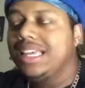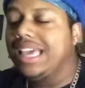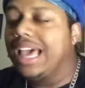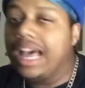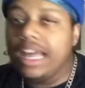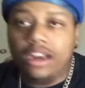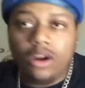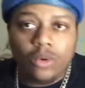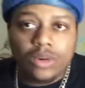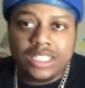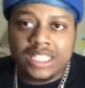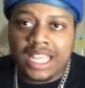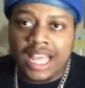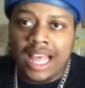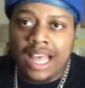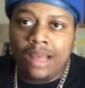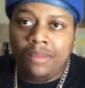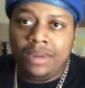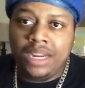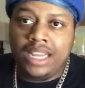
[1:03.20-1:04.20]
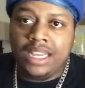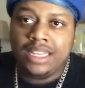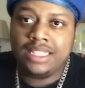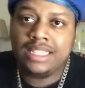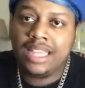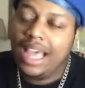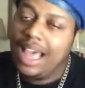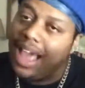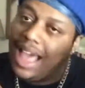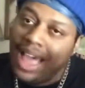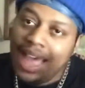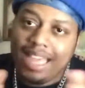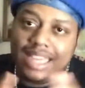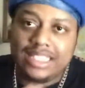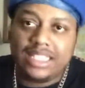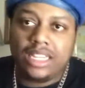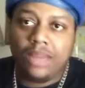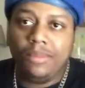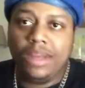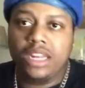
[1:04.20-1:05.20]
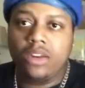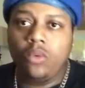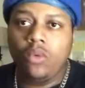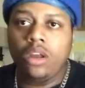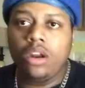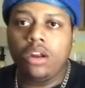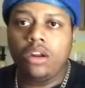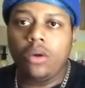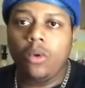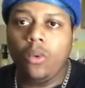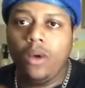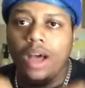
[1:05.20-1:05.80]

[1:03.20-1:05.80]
Y'all know what time it is. I ain't talking about the one on the